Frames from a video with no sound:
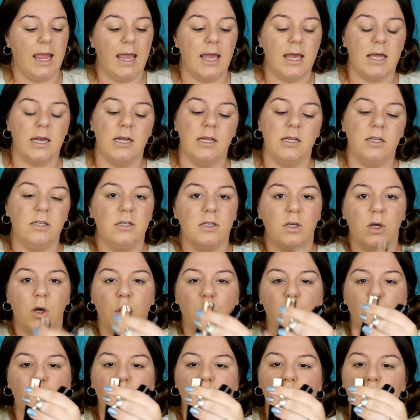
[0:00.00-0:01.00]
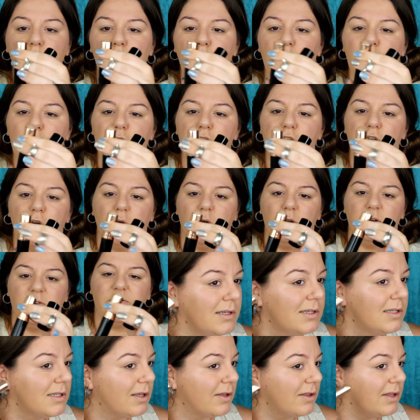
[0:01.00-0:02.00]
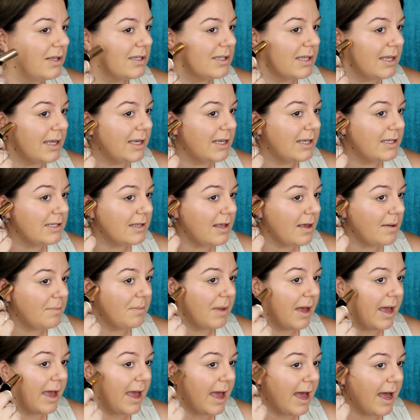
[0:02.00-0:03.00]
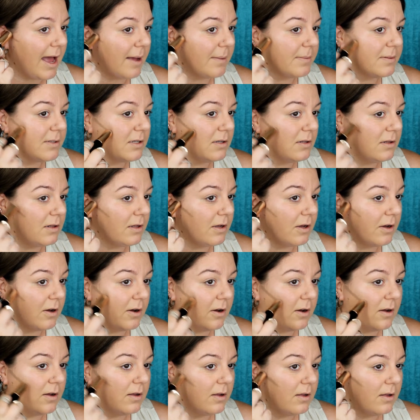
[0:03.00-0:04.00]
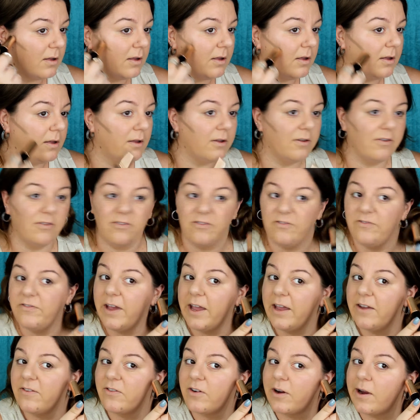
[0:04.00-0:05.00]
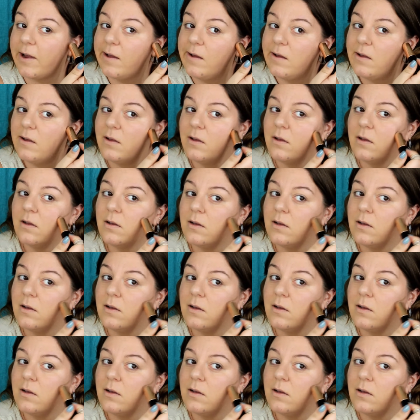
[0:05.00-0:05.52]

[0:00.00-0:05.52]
It is cool tone. So this is my absolute favorite.